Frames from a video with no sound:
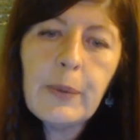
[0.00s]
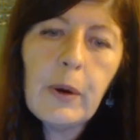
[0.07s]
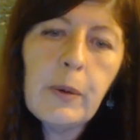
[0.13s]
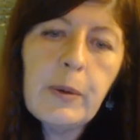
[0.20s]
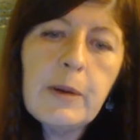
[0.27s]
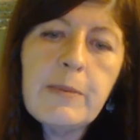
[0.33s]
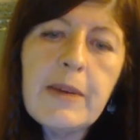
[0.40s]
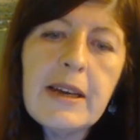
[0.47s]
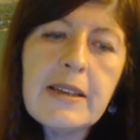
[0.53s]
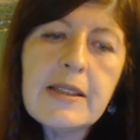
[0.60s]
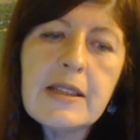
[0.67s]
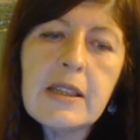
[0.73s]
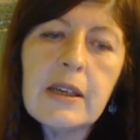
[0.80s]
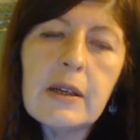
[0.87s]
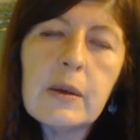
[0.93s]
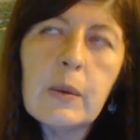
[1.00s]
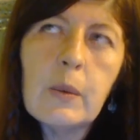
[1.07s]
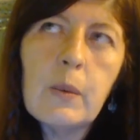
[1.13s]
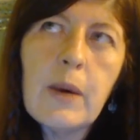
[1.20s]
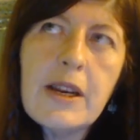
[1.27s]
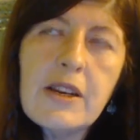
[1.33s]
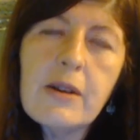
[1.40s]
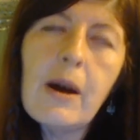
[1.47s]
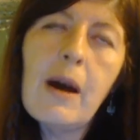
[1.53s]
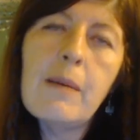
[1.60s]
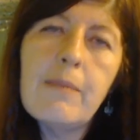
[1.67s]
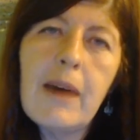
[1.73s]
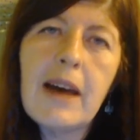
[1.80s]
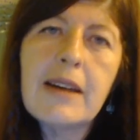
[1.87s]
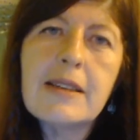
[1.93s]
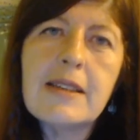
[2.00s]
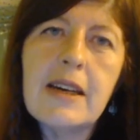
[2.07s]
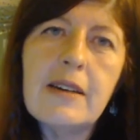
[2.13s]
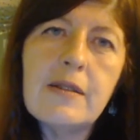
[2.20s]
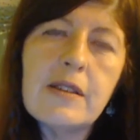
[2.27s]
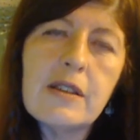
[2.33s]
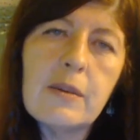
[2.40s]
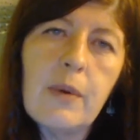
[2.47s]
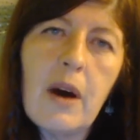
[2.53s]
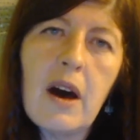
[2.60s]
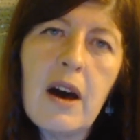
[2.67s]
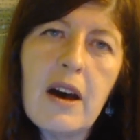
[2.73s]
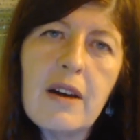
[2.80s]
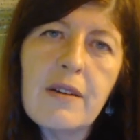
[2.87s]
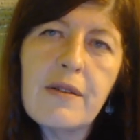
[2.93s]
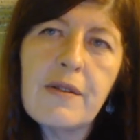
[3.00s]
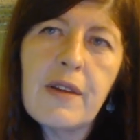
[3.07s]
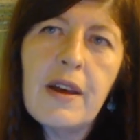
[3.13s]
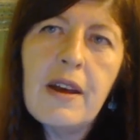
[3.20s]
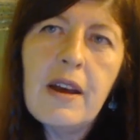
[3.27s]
The problem is that when you come back down to Earth,